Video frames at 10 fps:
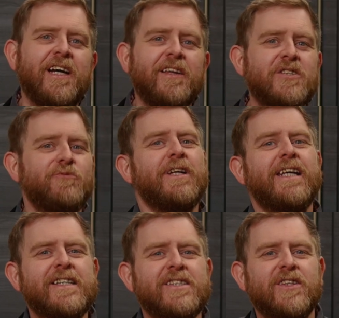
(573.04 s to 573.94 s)
This really
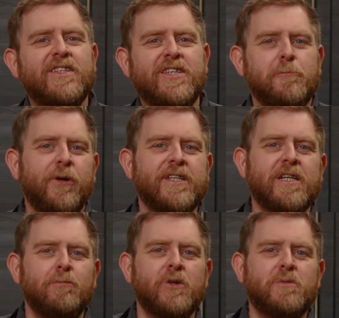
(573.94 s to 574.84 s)
is the
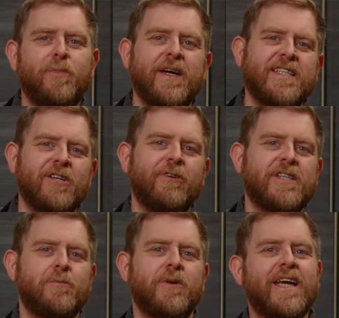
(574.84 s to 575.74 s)
simplest, most basic
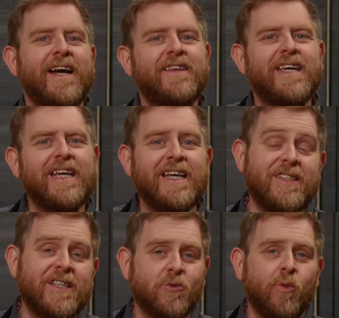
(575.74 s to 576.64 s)
recipe and the
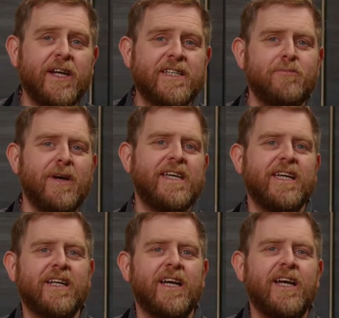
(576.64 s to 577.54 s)
easiest way to make
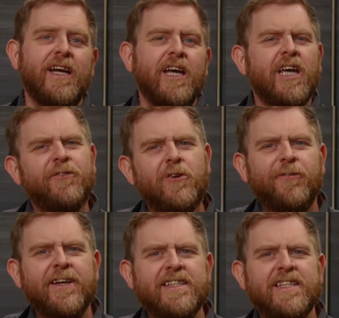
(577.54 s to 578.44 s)
it. If you
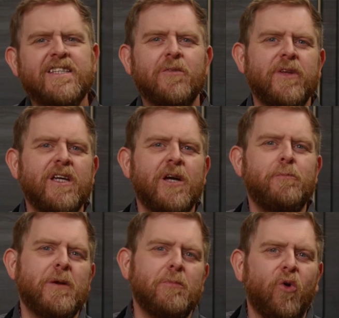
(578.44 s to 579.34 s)
fancy something a
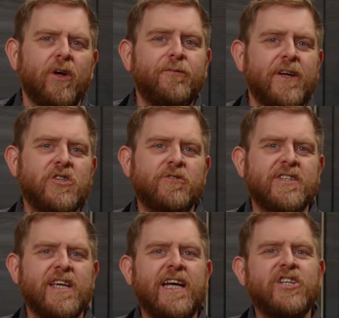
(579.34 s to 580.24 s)
bit more
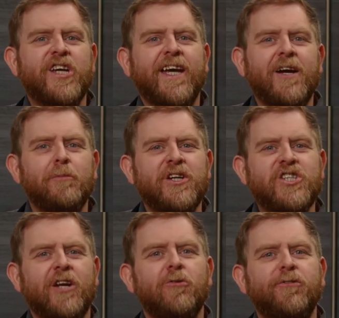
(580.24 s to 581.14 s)
adventurous, check out my
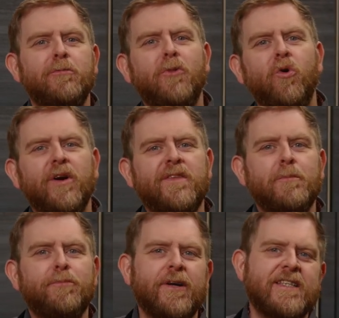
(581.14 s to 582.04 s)
channel for more in the
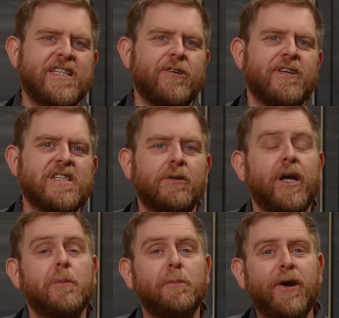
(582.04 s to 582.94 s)
bread series
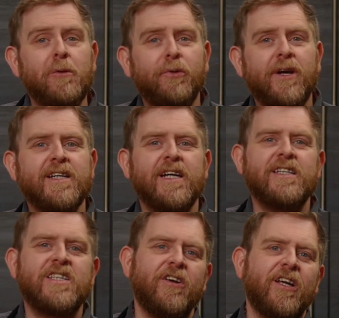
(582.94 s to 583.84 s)
like brown bread,
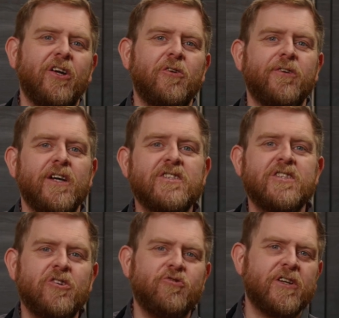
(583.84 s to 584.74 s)
tiger loaf,
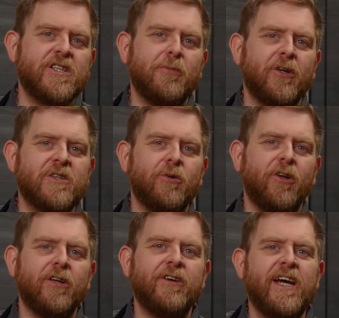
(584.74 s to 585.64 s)
sun-dried tomato and
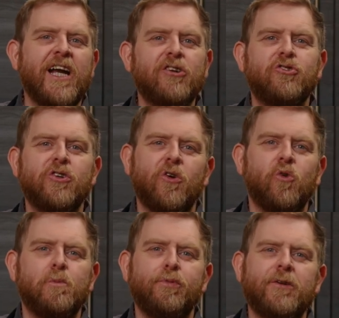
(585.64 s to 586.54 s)
olive, and good
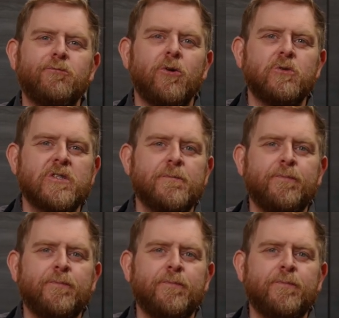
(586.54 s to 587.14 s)
old bread rolls.